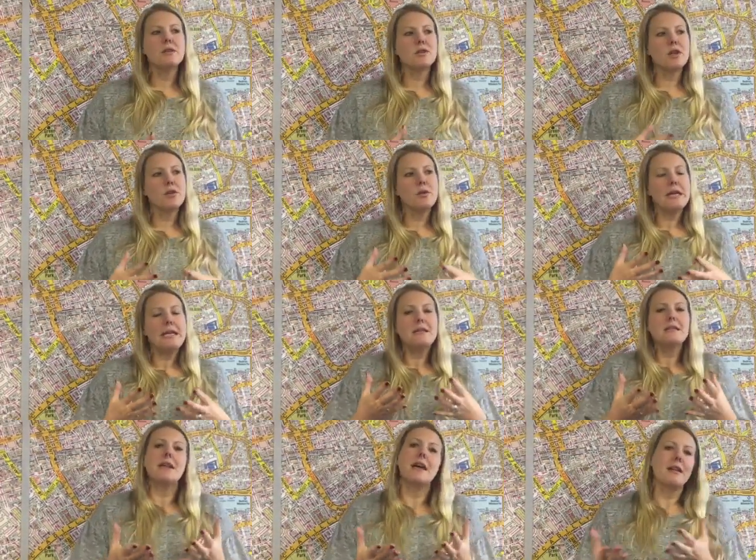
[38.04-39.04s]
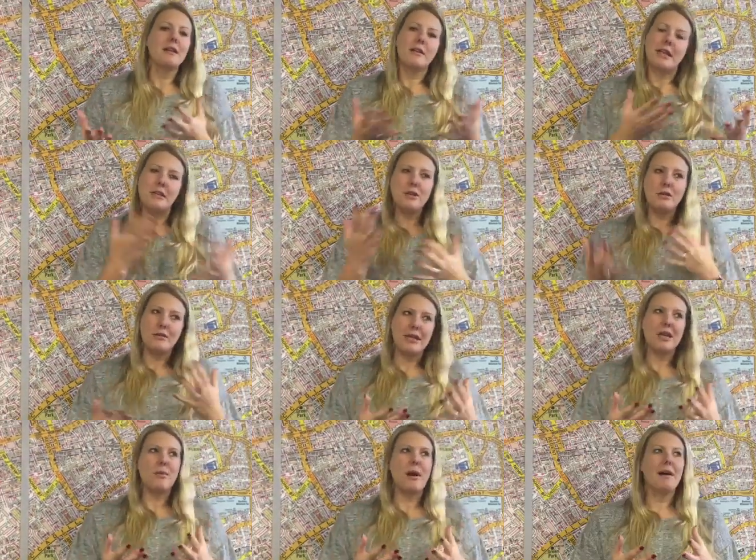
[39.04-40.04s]
So is there things you can
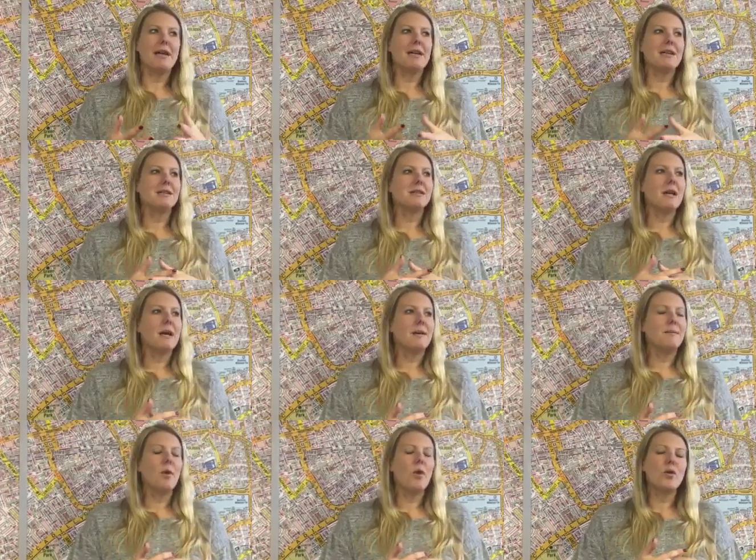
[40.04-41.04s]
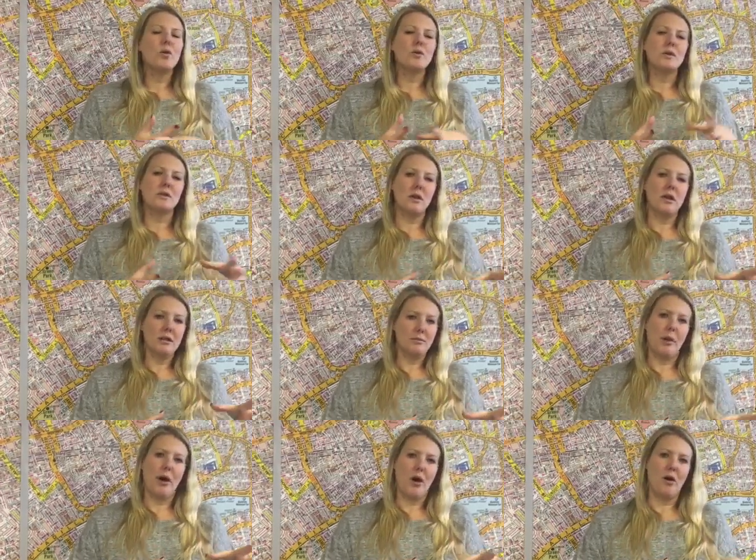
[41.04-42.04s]
think about is, on your
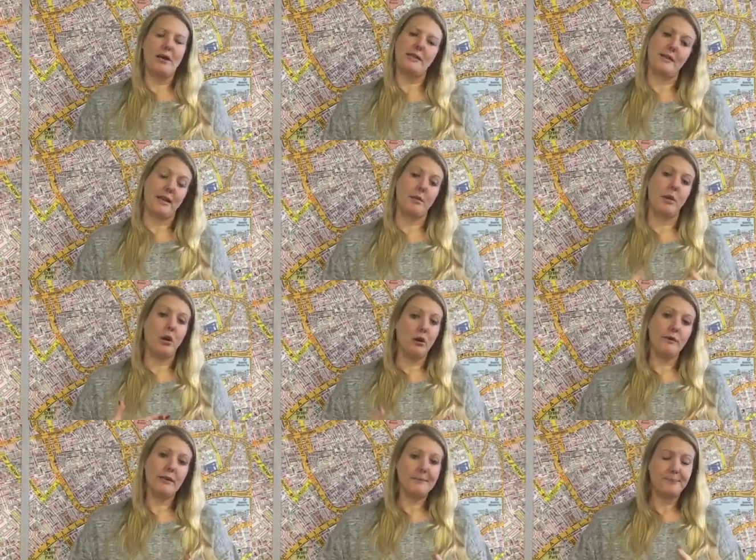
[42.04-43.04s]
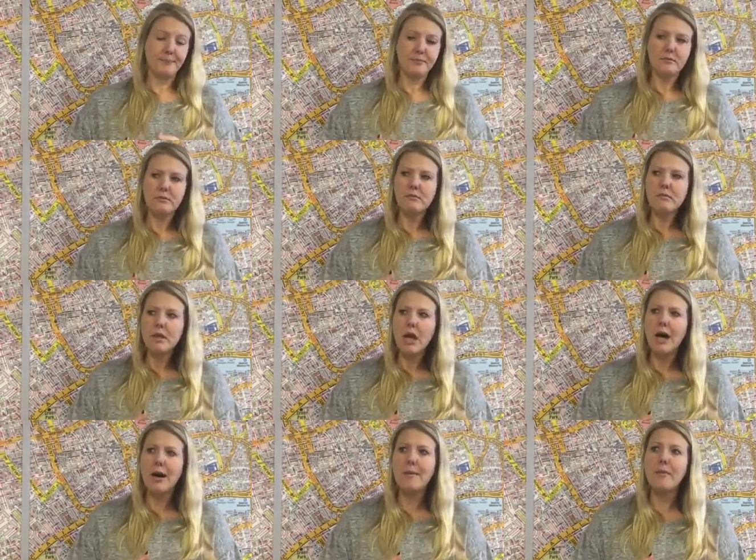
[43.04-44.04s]
design part, is there going to be an offer?
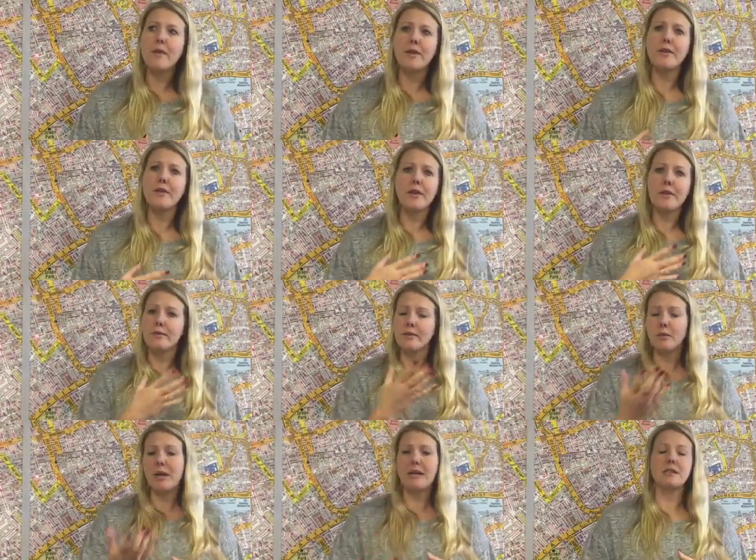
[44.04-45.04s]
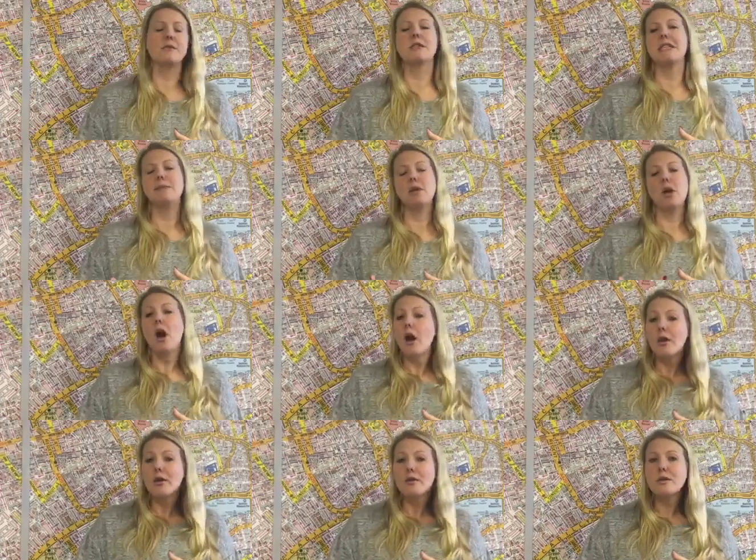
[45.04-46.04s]
Then that someone has to redeem a
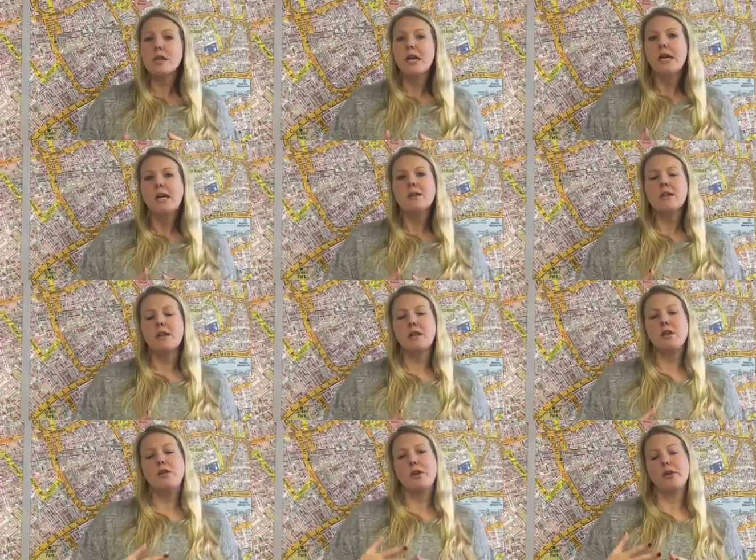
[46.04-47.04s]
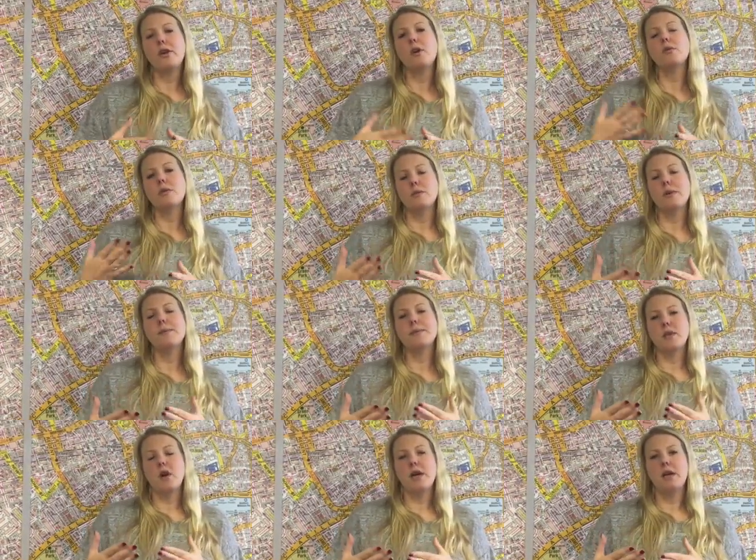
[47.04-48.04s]
code, so then you can go onto the
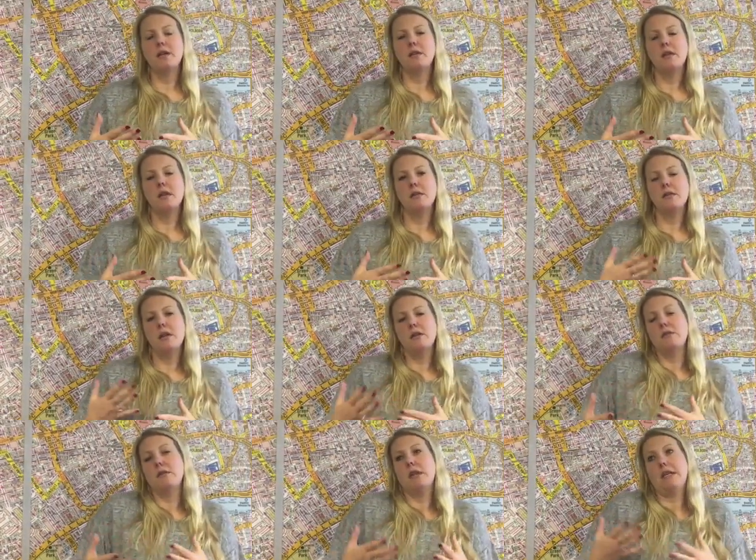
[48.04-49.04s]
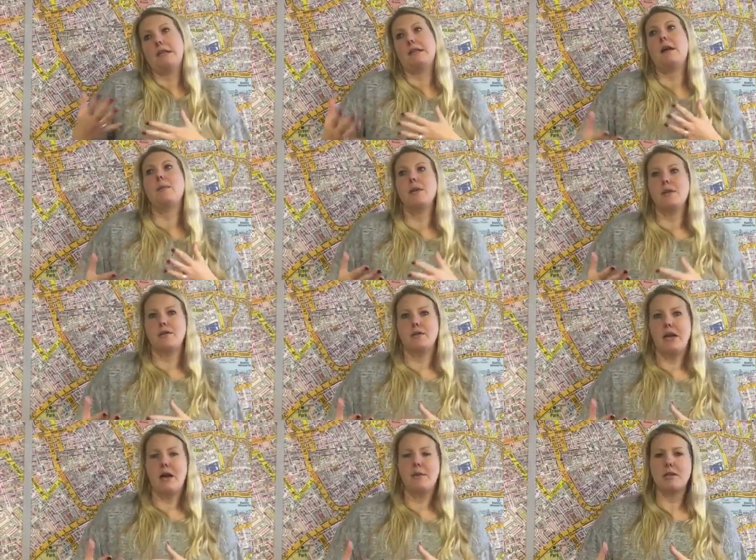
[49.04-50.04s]
website and
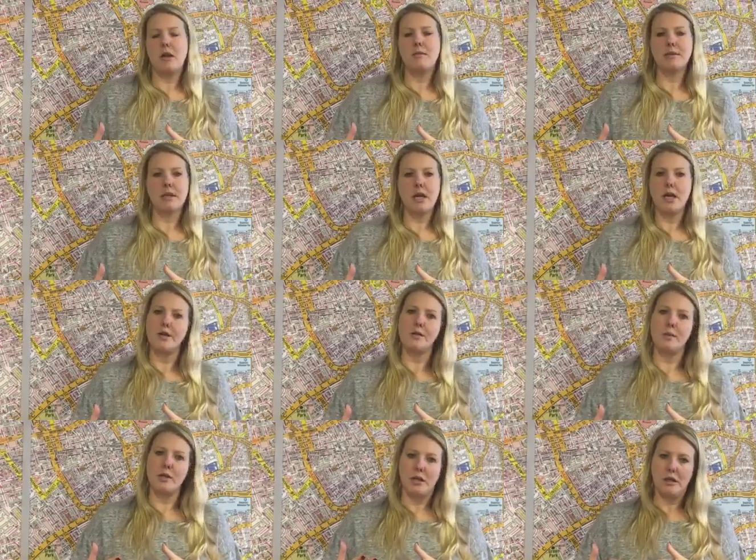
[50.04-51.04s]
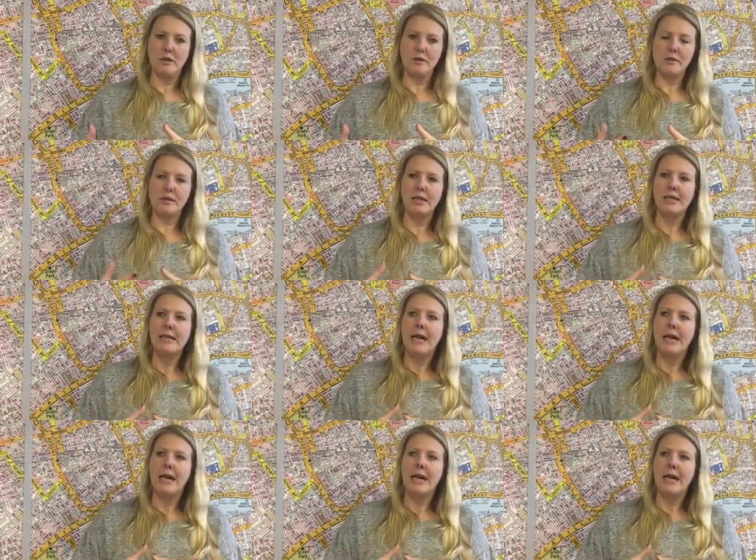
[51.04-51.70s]
establish how many times that code's been used.